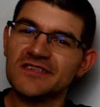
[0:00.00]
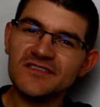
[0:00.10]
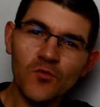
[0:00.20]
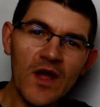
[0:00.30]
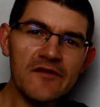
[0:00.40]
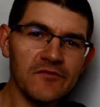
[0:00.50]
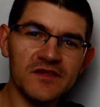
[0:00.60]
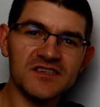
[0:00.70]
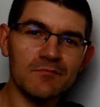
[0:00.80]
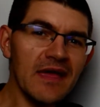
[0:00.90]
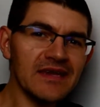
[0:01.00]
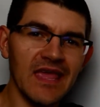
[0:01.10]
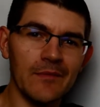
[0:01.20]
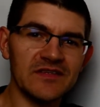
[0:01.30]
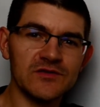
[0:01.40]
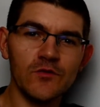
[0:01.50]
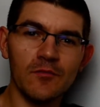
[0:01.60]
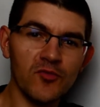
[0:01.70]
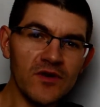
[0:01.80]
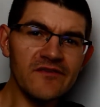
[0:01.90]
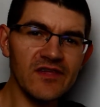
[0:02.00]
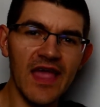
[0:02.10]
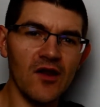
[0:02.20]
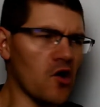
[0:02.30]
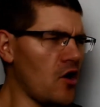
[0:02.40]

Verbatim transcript: it's a way for the cement chemist to abbreviate